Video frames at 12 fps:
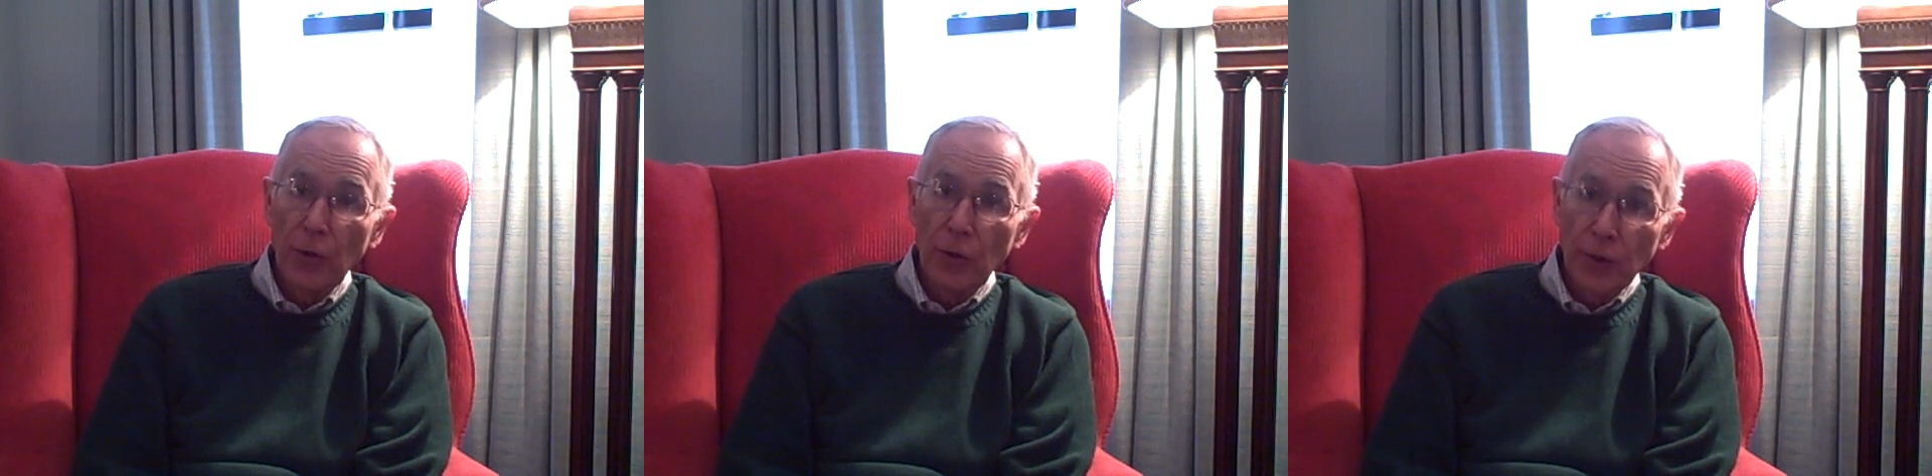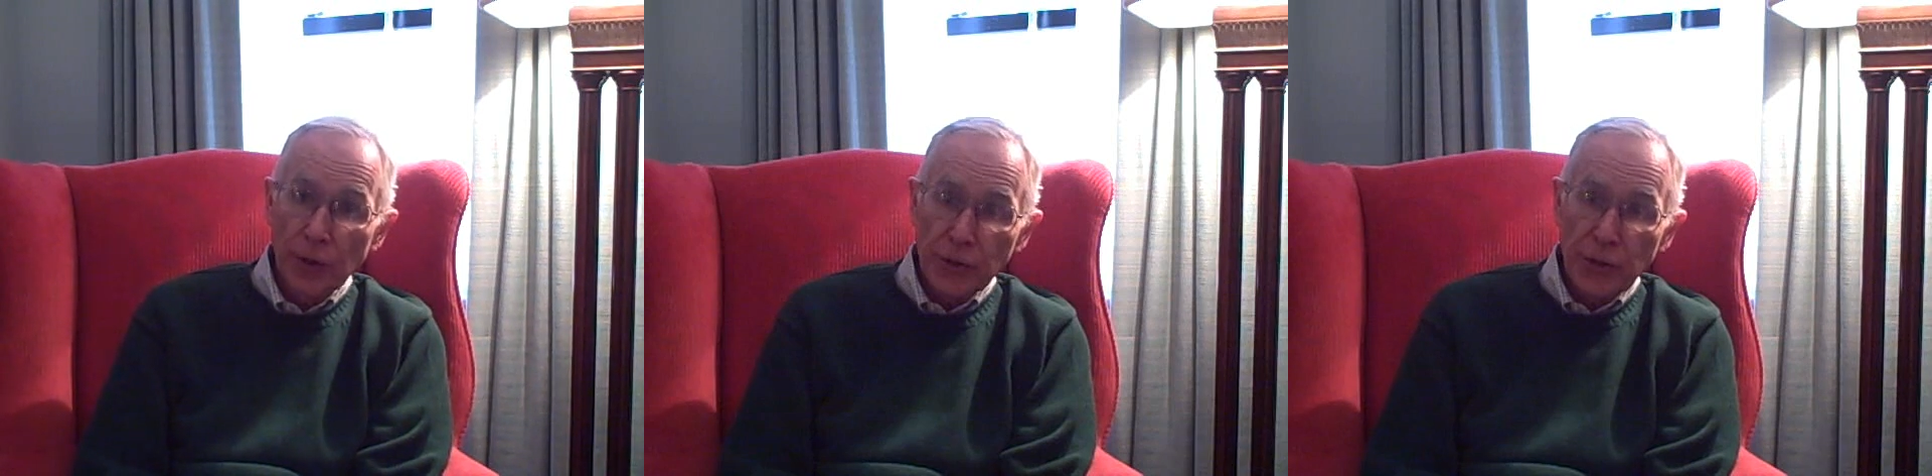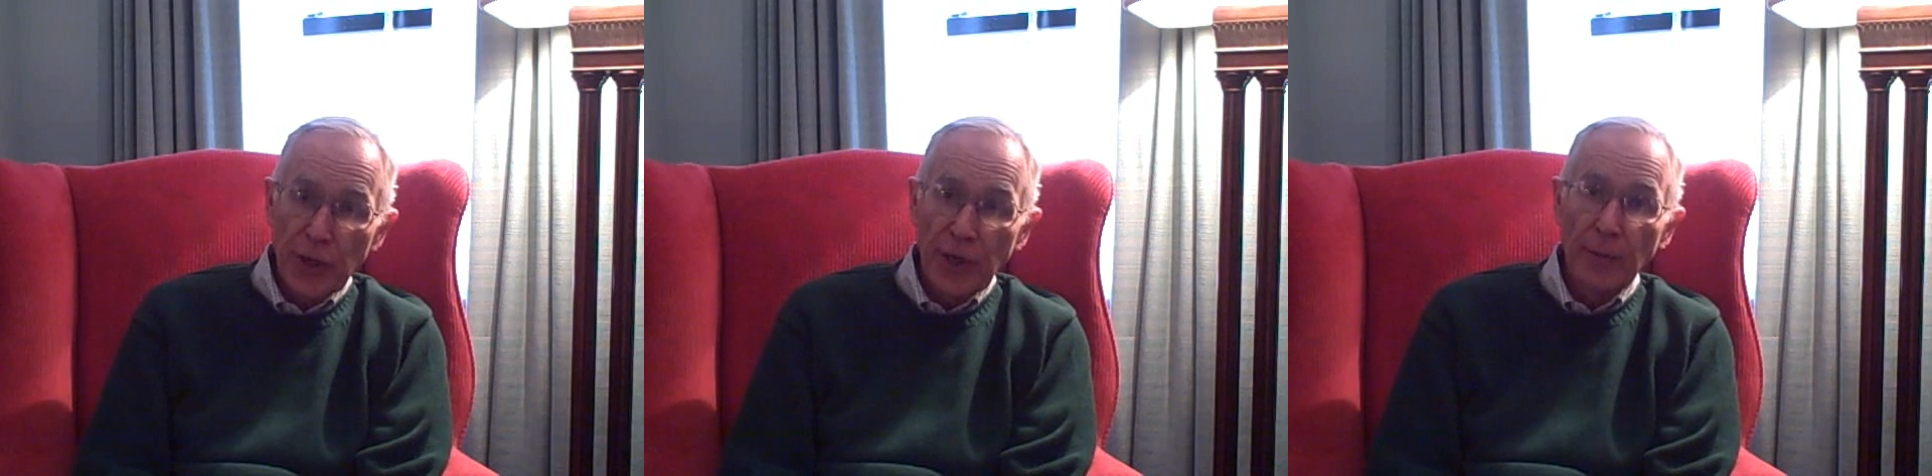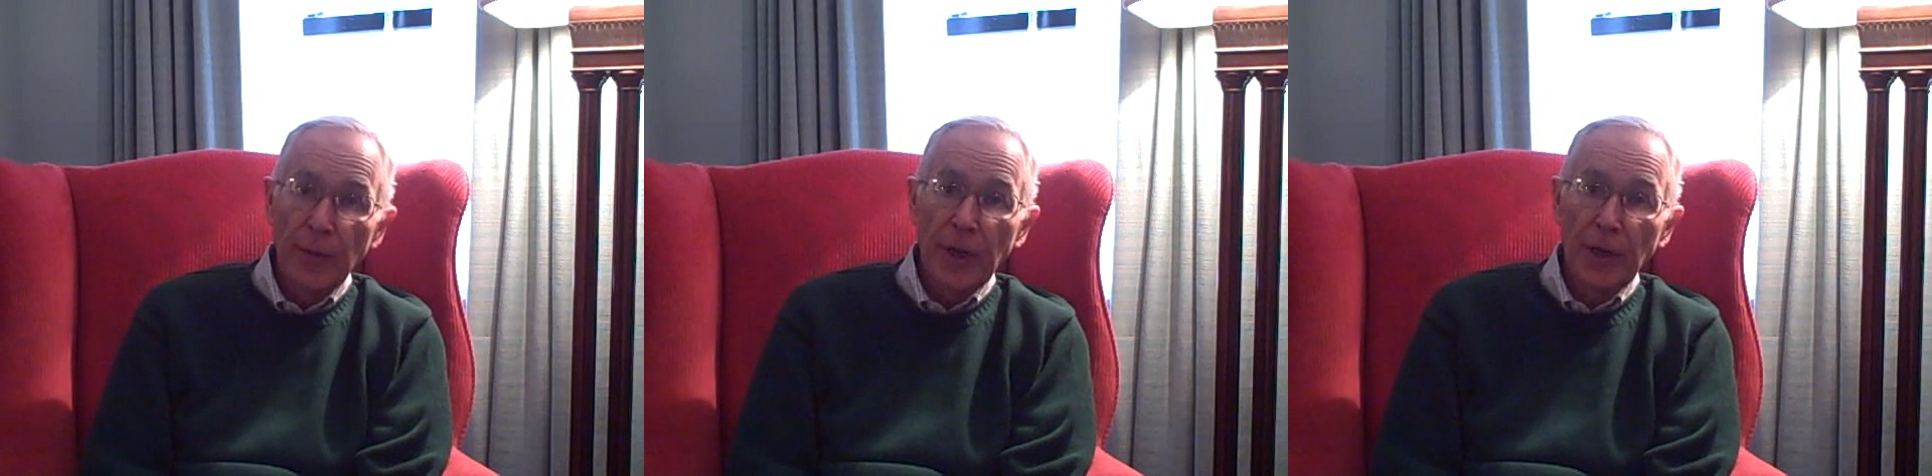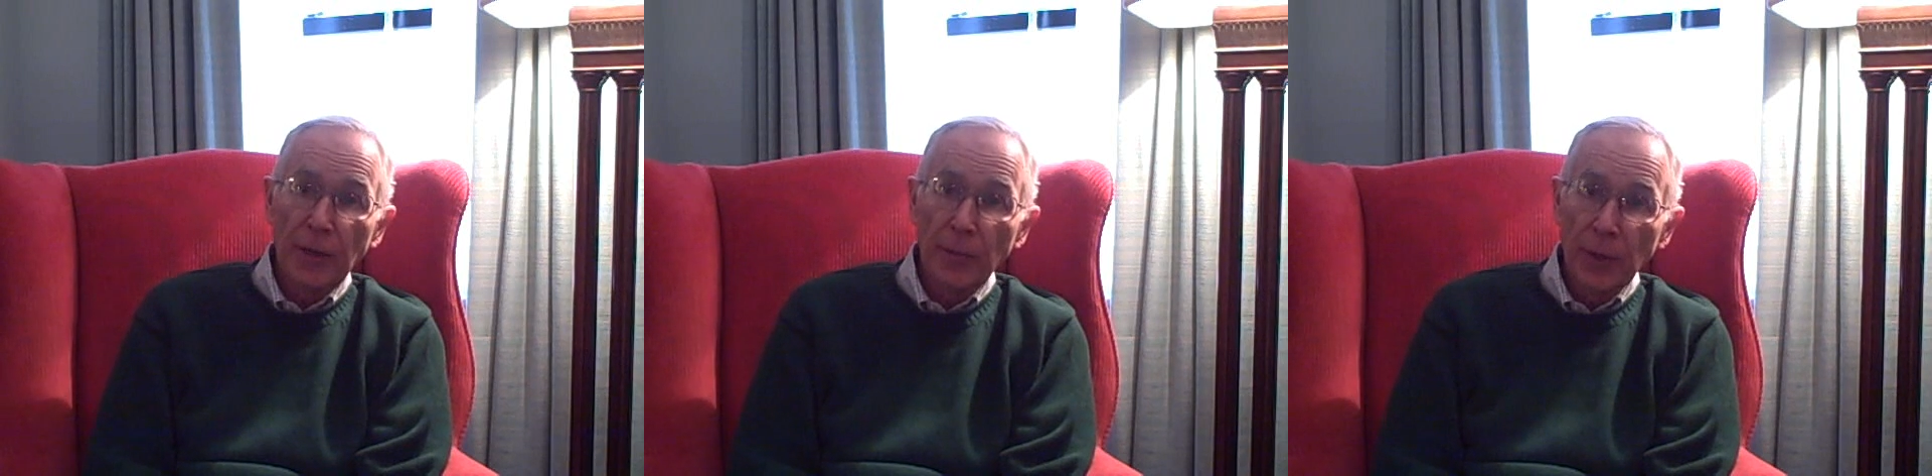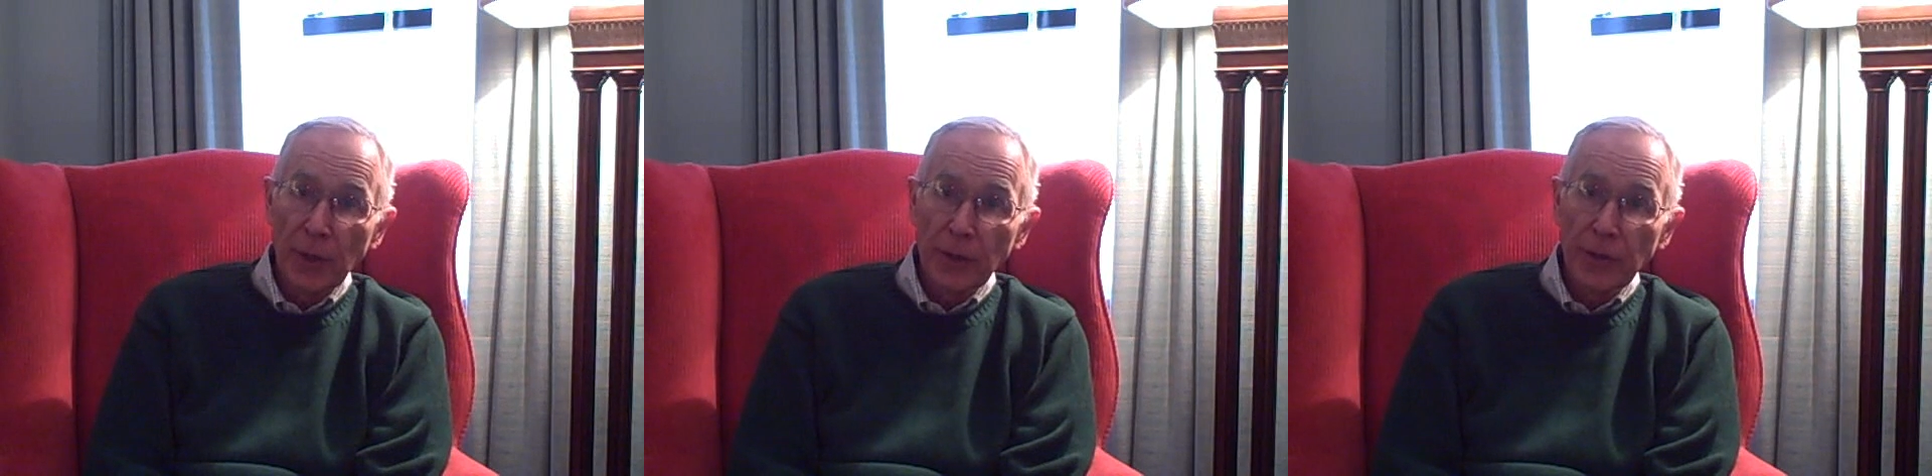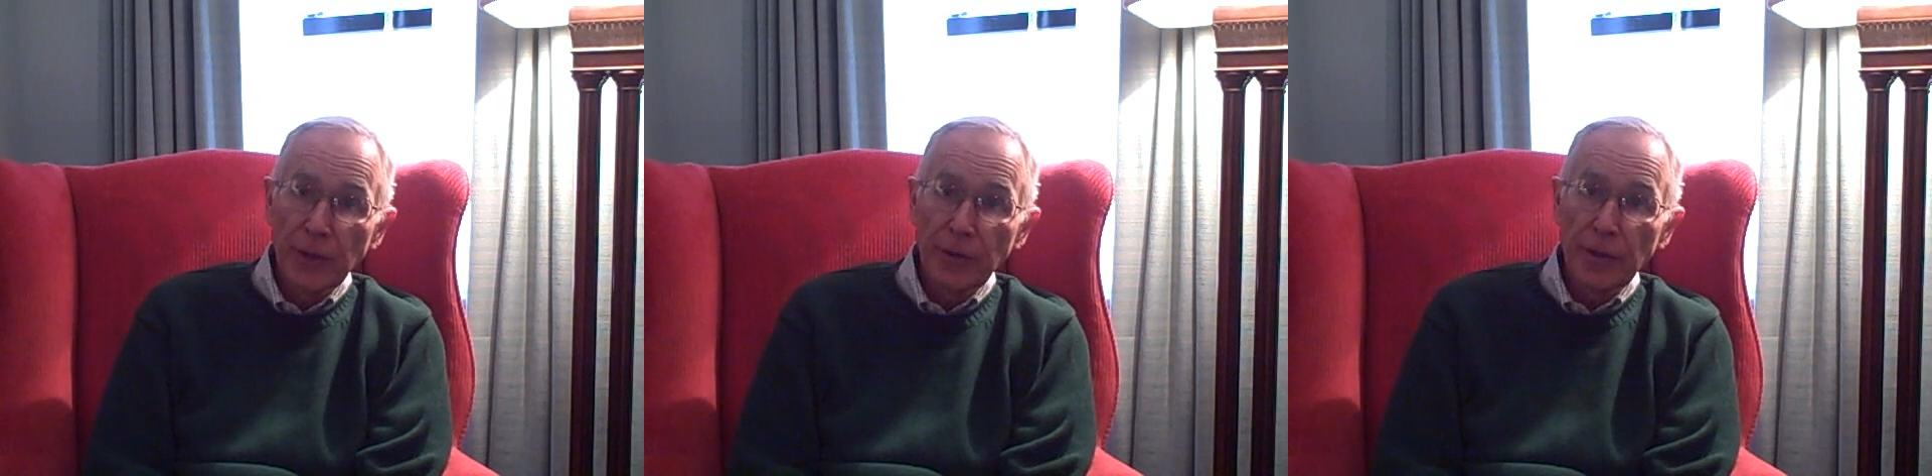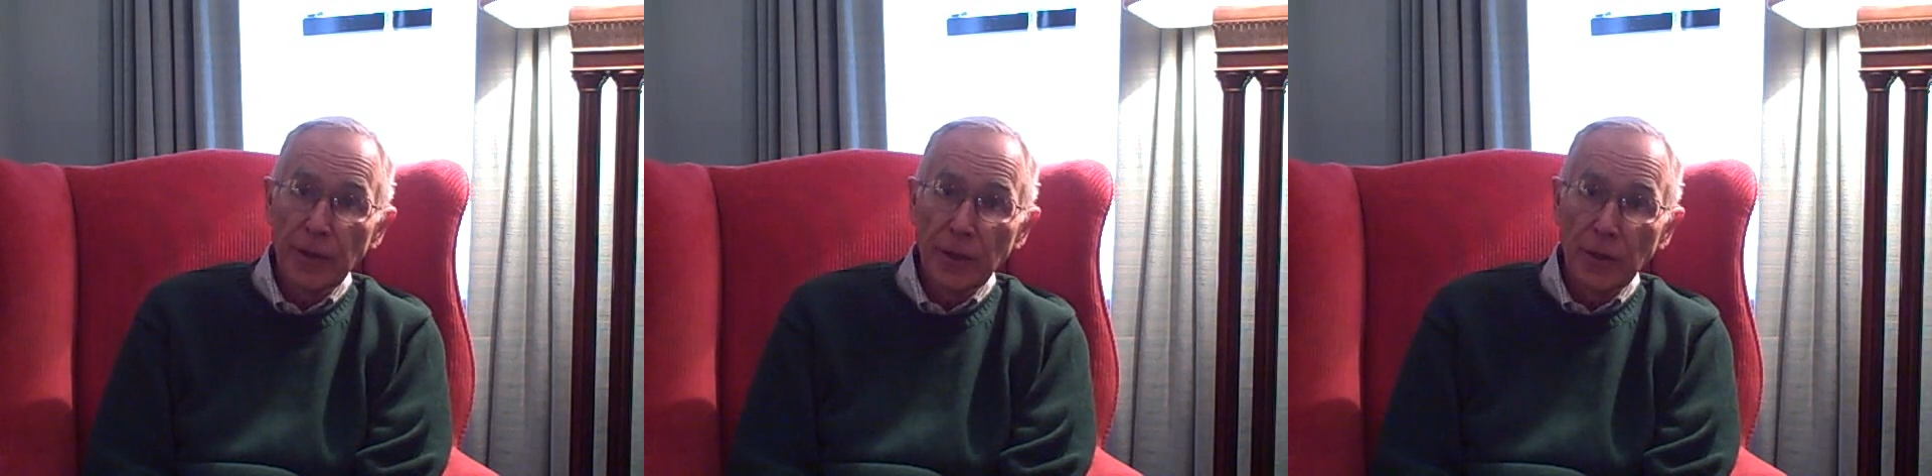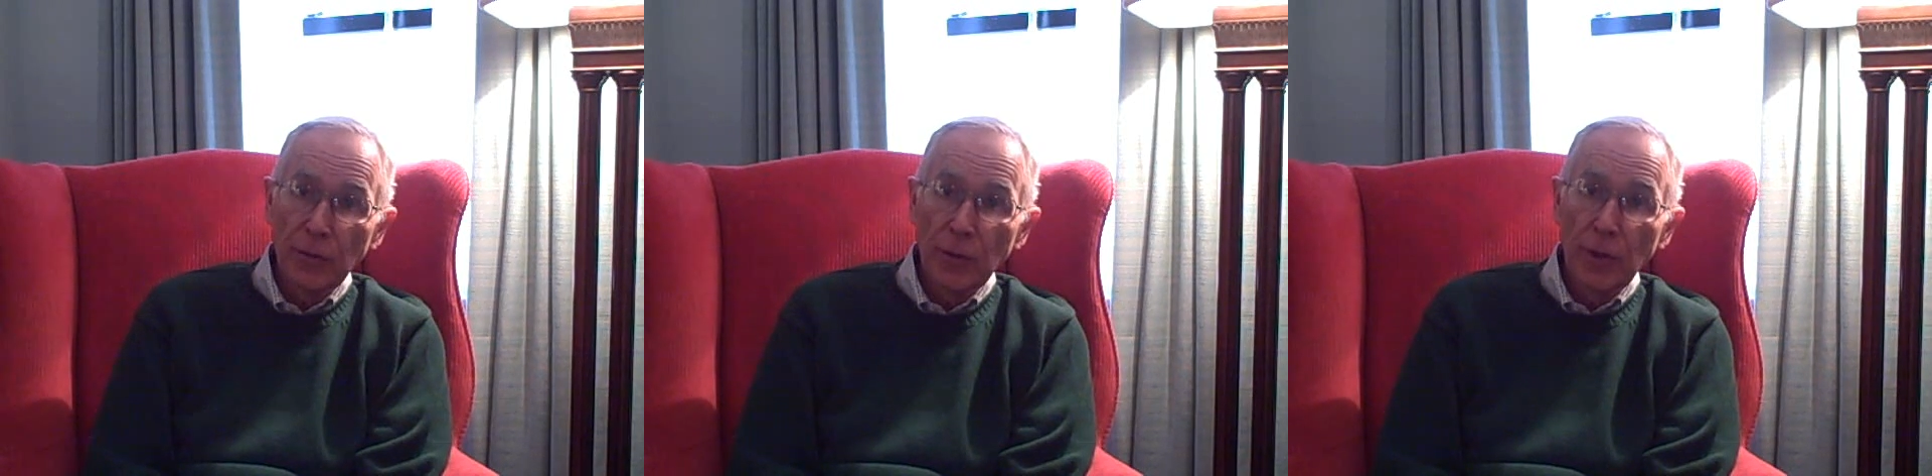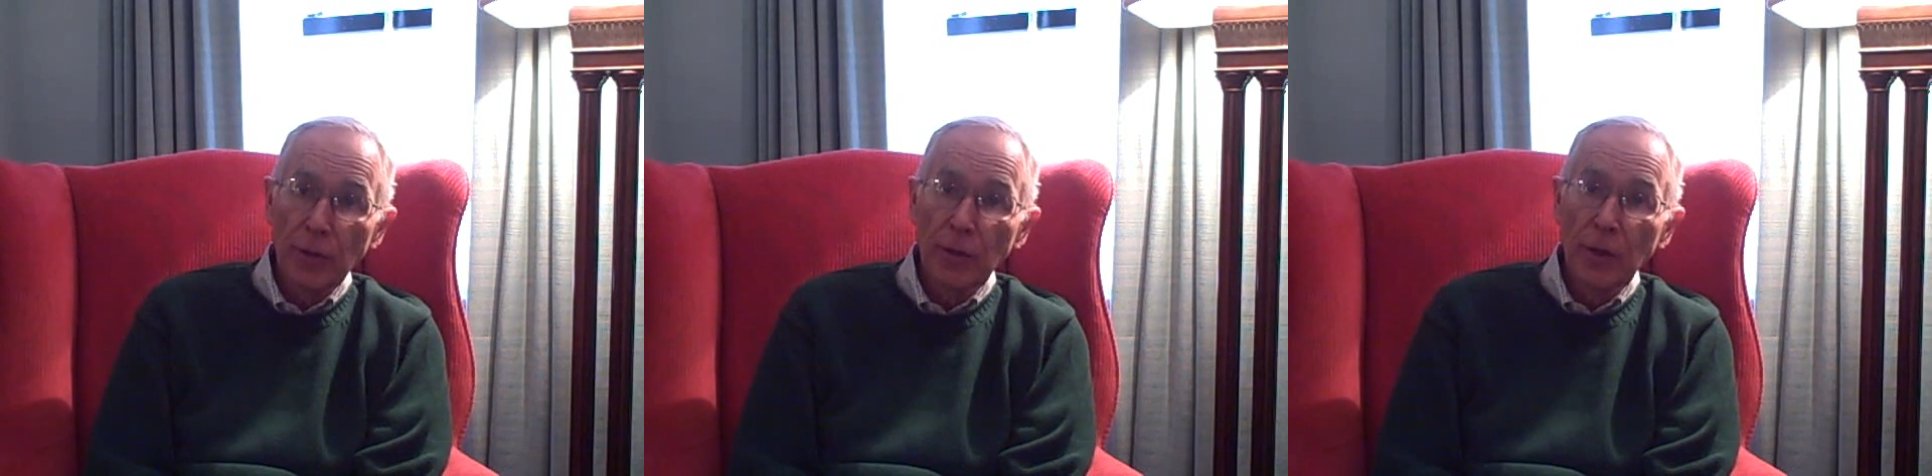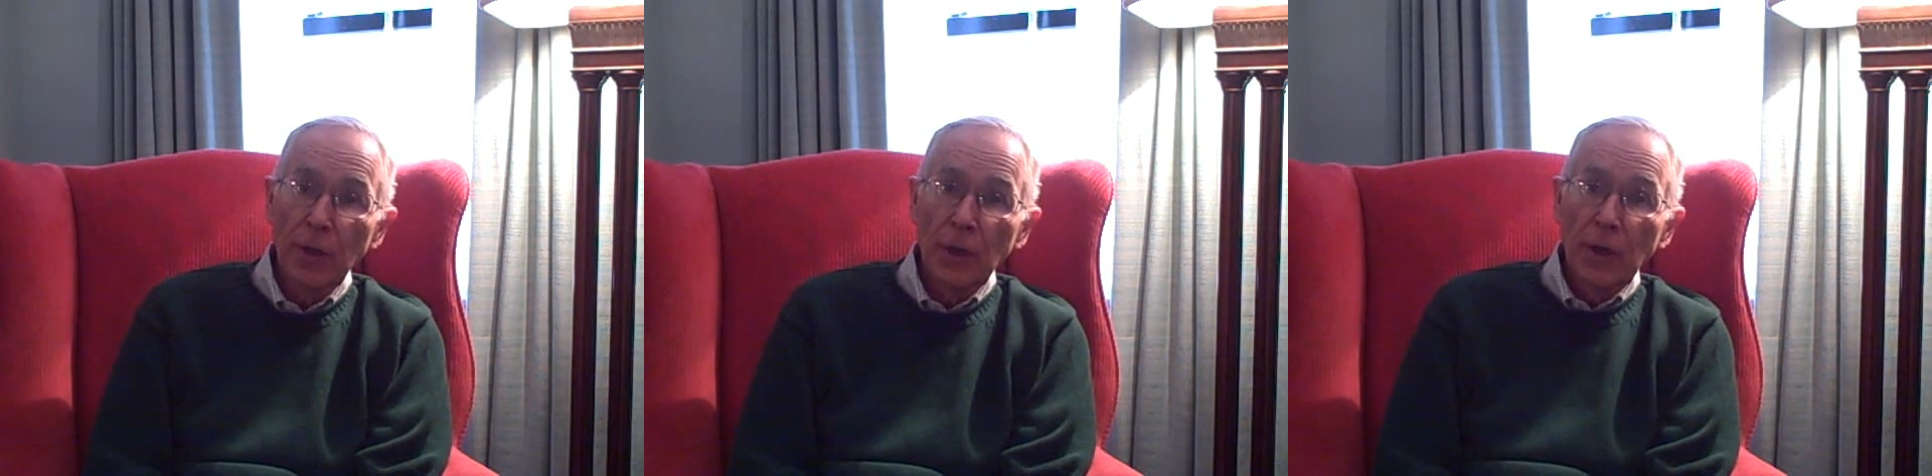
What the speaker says: And Lawrence came back a military hero